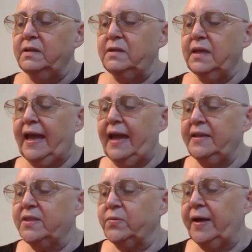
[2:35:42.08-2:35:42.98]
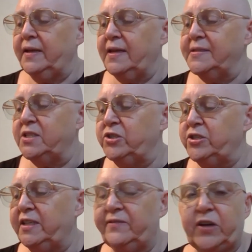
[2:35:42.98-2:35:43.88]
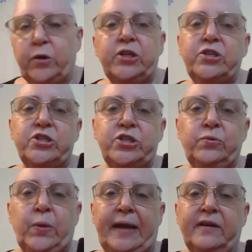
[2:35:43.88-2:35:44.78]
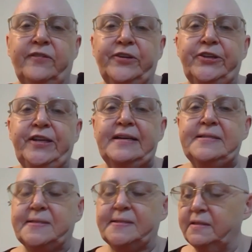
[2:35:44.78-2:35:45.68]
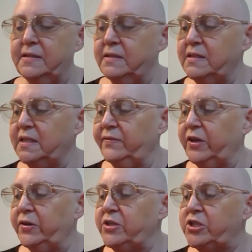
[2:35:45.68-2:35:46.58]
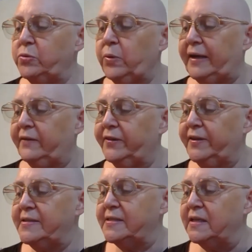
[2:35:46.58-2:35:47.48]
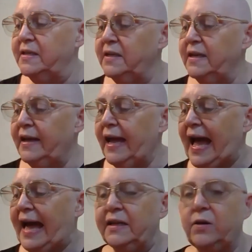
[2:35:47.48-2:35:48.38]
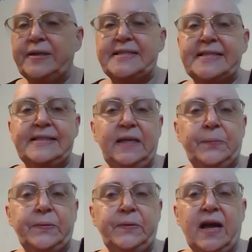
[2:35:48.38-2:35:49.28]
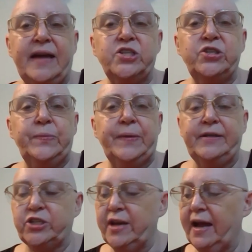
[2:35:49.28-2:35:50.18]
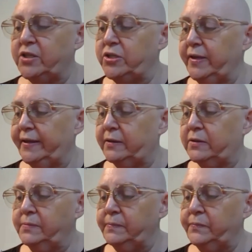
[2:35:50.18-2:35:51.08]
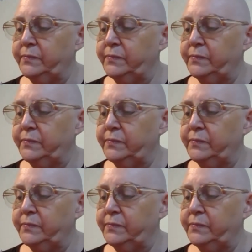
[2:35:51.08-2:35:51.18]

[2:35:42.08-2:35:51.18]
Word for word: the eighth one is you're devoted to wakefulness, devoted to wakefulness. Adequate sleep, not too much, not too little.